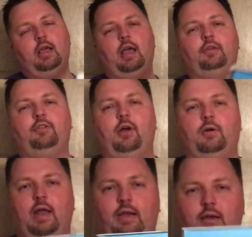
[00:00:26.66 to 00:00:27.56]

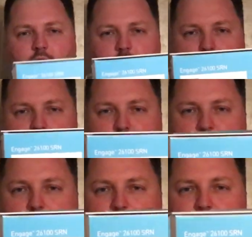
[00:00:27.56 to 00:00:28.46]
SRN.
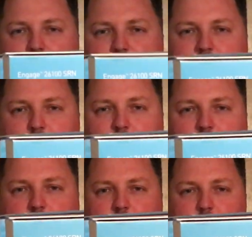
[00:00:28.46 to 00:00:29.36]
Hopefully you can see that
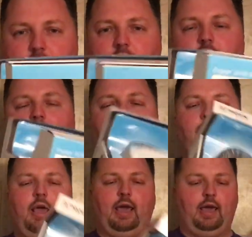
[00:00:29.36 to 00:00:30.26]
model number.
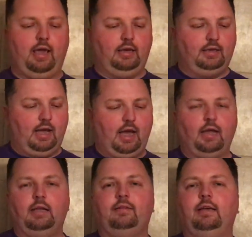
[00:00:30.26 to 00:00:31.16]
And
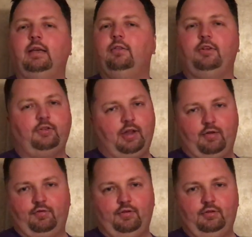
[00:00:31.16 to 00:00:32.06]
it's easy
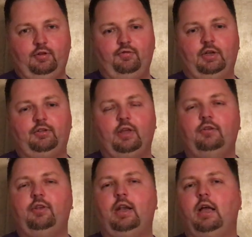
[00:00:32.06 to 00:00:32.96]
stuff to fix
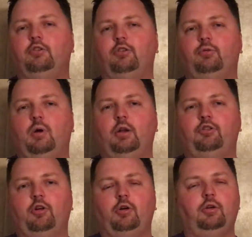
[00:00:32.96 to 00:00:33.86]
this, and I just want to
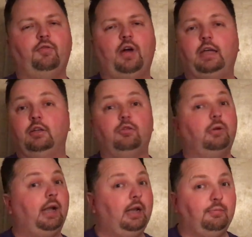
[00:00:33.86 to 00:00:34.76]
show you if I can do
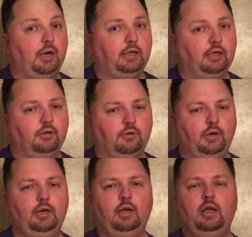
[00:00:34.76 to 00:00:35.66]
it, anybody can do it,